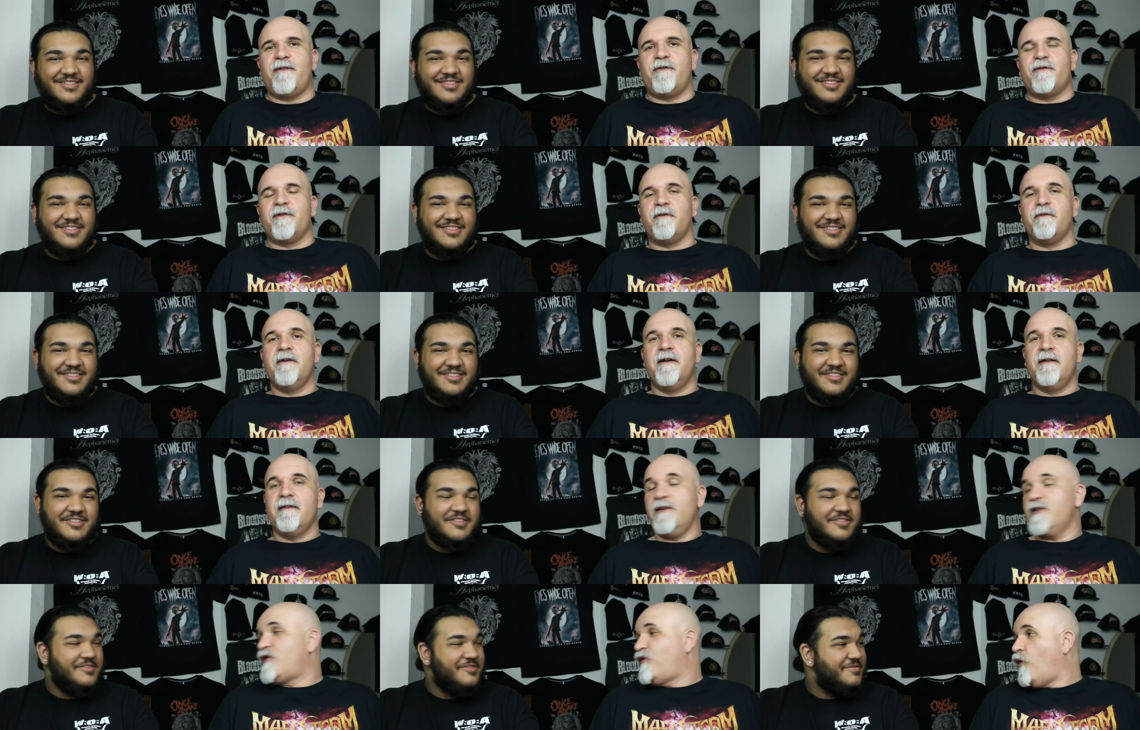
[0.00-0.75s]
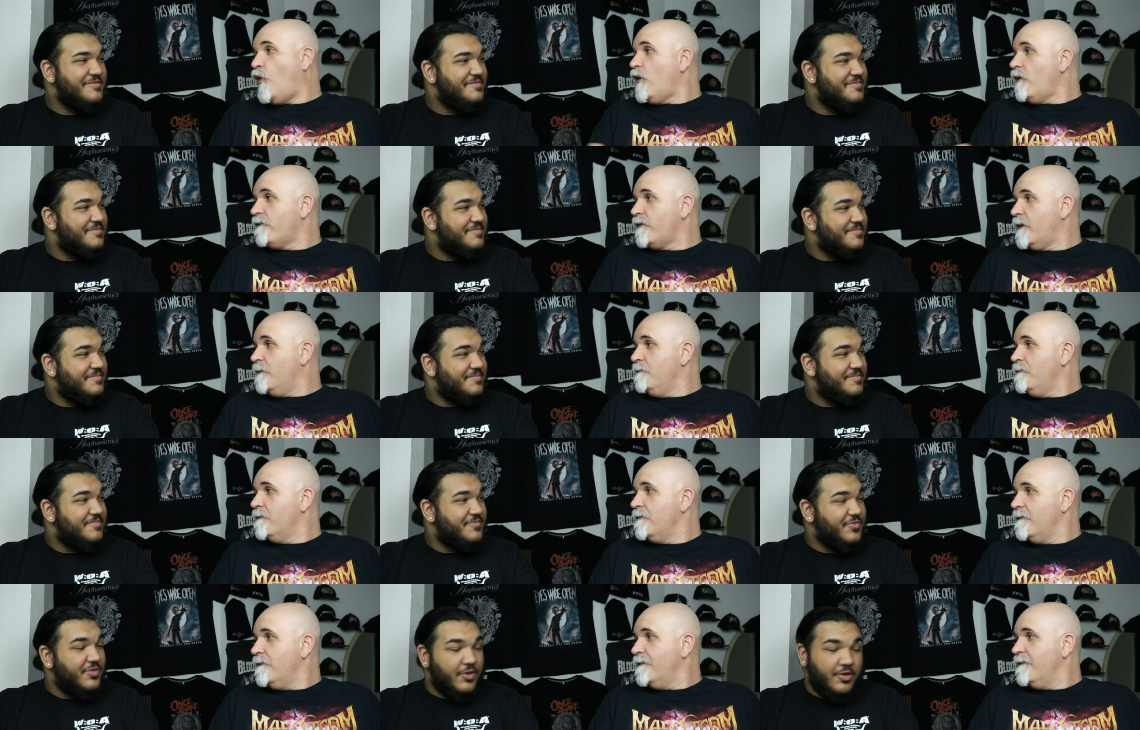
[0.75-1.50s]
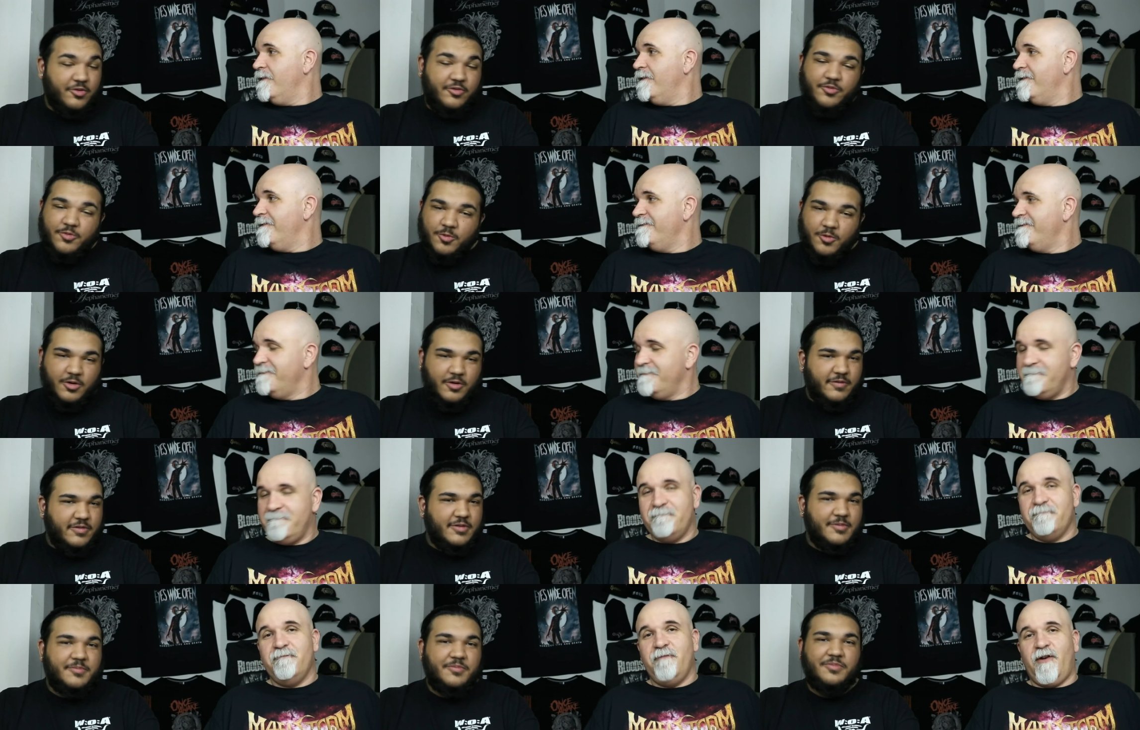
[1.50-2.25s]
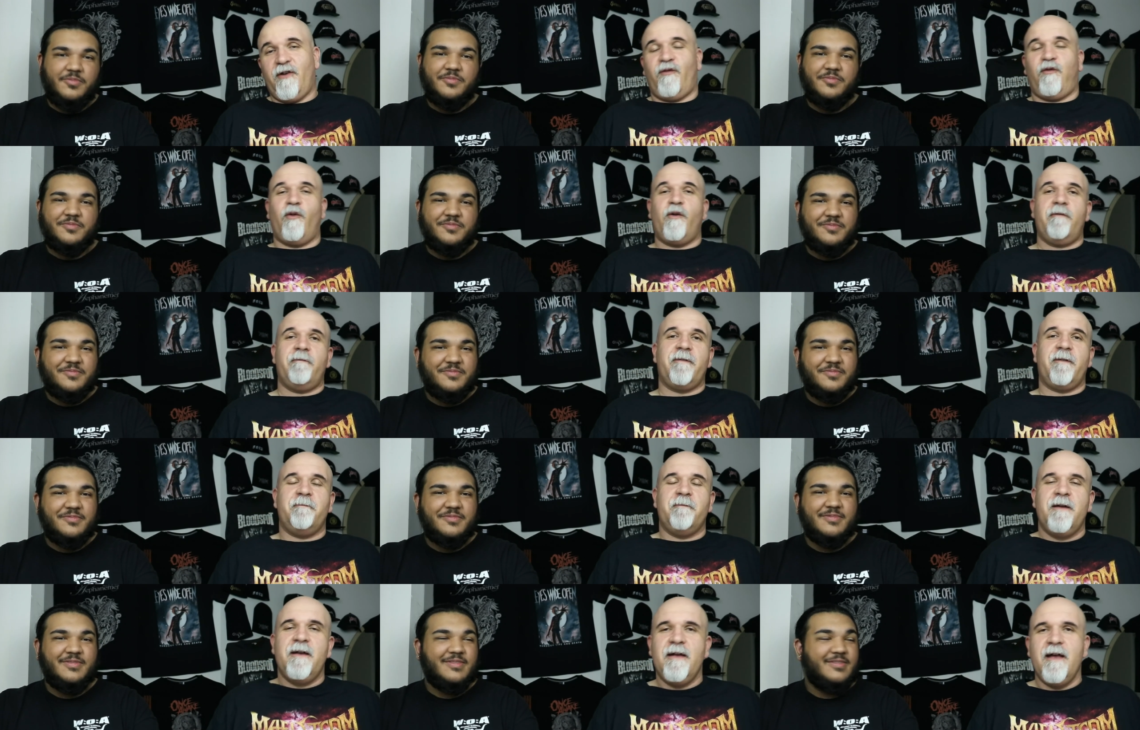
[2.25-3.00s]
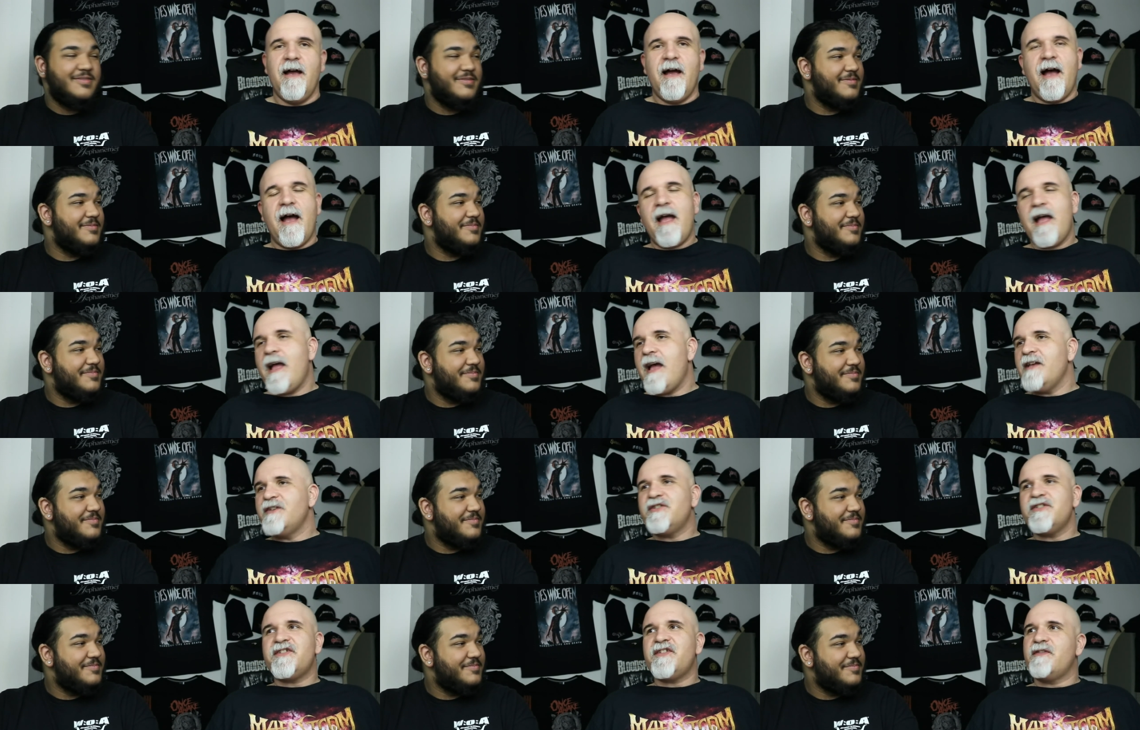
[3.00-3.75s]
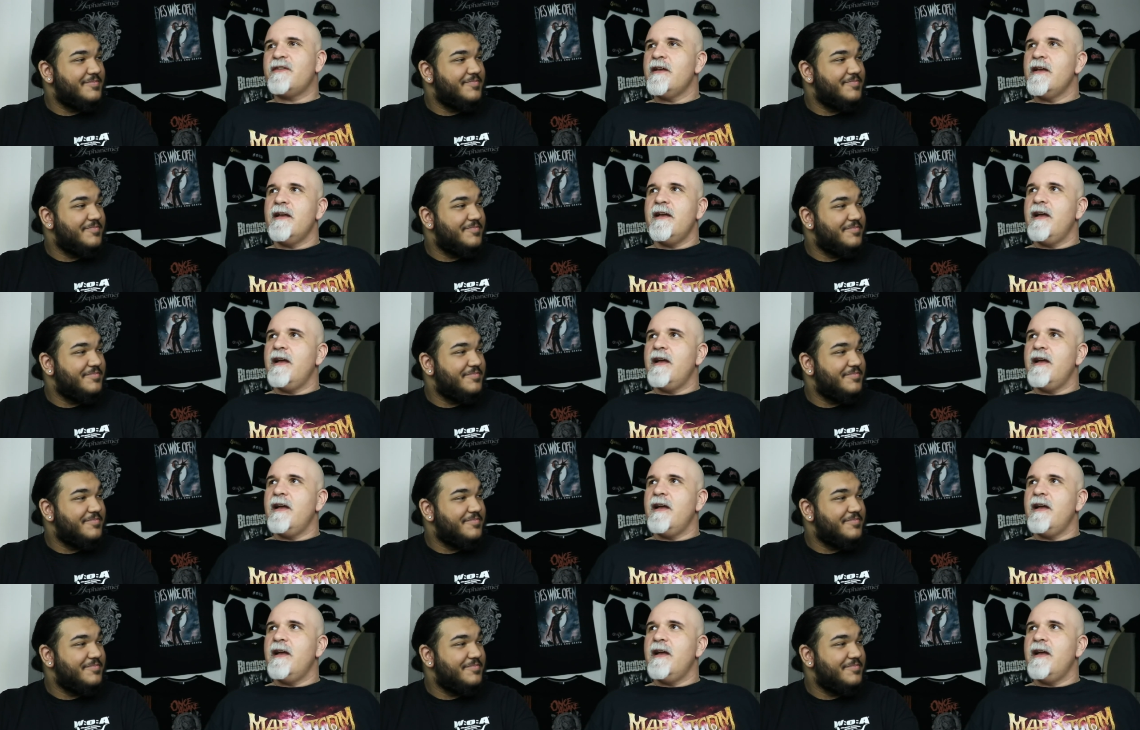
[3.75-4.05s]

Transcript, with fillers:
Speaker 1: I, don't know. There's four of them. There's four of them. There's four of them. I, I just